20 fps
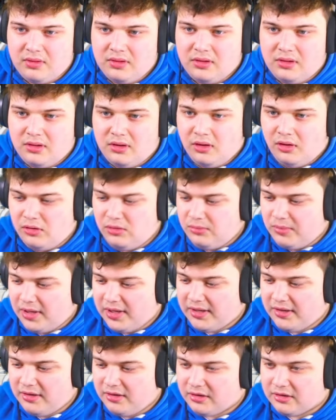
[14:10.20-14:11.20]
Oh my
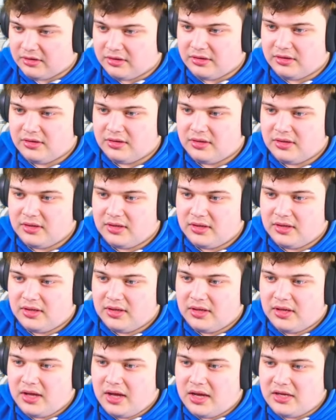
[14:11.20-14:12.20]
god.
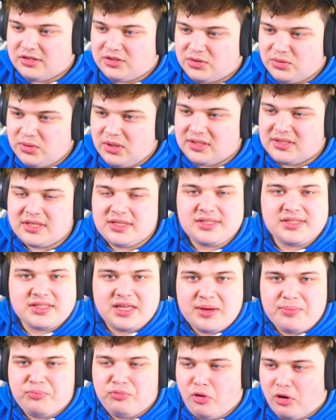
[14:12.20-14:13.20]
As soon as I
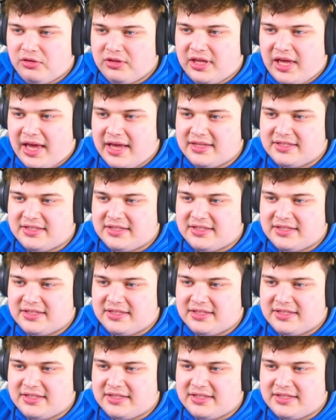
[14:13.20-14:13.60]
skip one case,